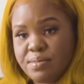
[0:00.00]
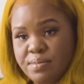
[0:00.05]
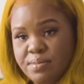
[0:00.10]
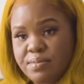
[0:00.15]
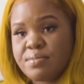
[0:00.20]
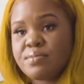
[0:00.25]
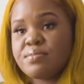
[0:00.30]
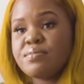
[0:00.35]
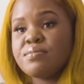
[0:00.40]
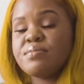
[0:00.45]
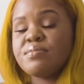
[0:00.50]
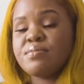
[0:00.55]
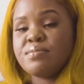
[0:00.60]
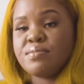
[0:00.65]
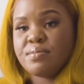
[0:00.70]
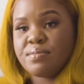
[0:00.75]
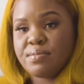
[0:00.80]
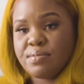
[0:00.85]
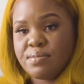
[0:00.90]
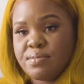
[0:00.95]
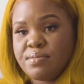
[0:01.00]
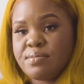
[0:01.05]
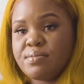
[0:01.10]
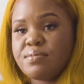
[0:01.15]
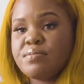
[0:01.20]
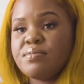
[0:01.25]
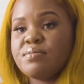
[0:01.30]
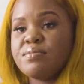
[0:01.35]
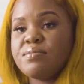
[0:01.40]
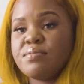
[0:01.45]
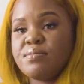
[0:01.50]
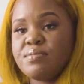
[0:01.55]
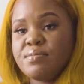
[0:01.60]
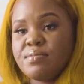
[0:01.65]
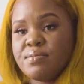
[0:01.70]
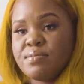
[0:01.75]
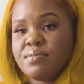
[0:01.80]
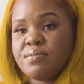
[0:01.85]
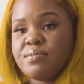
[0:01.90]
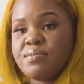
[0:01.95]
we have been told we have
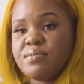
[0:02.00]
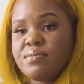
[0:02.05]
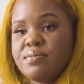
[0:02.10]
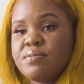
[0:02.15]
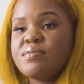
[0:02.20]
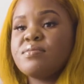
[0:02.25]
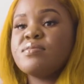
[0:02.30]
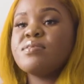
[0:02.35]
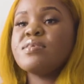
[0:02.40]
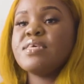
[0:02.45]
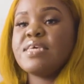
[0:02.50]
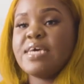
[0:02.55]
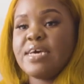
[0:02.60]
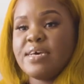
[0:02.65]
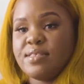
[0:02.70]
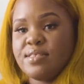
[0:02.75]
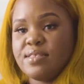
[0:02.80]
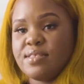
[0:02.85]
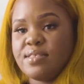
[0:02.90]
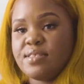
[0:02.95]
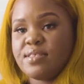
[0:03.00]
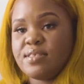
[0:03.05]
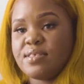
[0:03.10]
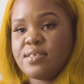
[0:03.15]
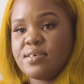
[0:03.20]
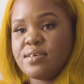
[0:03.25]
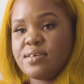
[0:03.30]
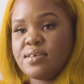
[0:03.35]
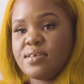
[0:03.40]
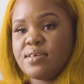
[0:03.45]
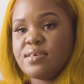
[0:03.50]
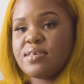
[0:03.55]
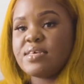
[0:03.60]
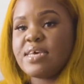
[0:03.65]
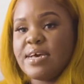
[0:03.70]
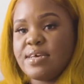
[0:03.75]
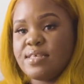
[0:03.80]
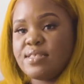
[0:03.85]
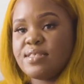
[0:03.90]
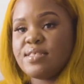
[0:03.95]
to be strong and do everything.
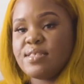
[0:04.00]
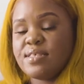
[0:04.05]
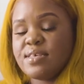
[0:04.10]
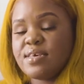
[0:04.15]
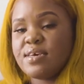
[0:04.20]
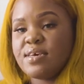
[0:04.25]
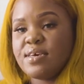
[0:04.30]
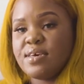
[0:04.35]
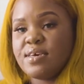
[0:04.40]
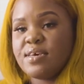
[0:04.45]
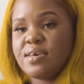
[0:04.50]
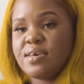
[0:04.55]
And that is,